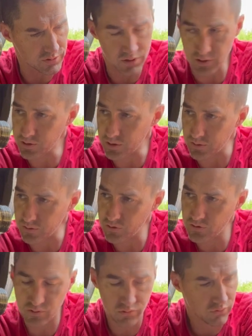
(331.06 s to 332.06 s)
no. nothing
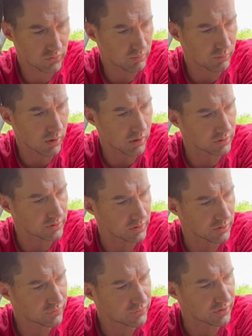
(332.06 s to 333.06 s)
small enough
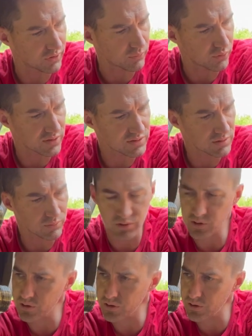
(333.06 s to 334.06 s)
to compress something
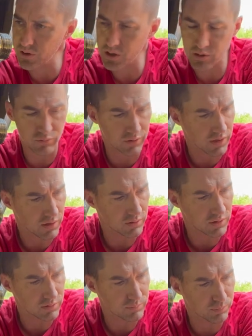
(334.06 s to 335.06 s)
like that without okay. it
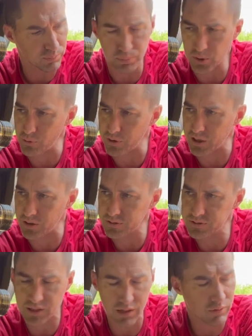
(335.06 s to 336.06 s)
blowing out
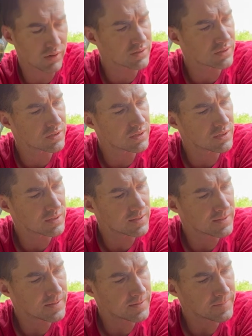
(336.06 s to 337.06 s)
sideways. I was thinking a
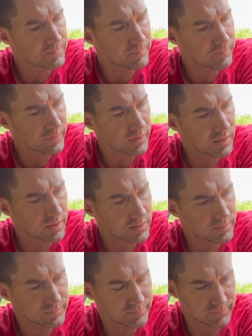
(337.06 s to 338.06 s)
zip tie
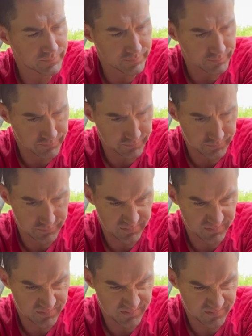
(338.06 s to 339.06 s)

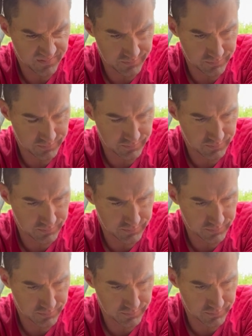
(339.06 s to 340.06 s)
on the springs
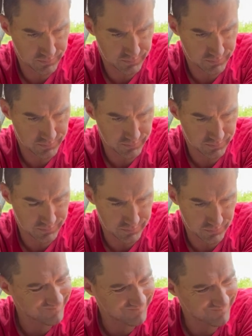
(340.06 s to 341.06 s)
to keep them.
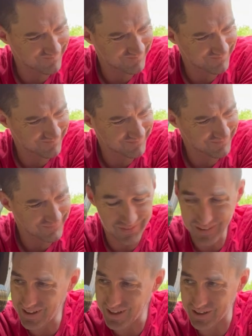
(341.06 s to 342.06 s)
What do you think of that idea?
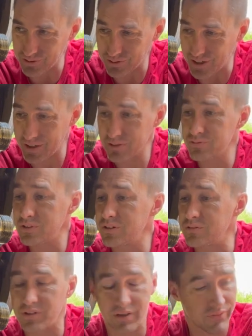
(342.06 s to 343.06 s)
I don't I don't
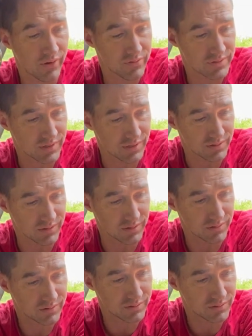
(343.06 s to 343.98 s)
know. I've never seen it done.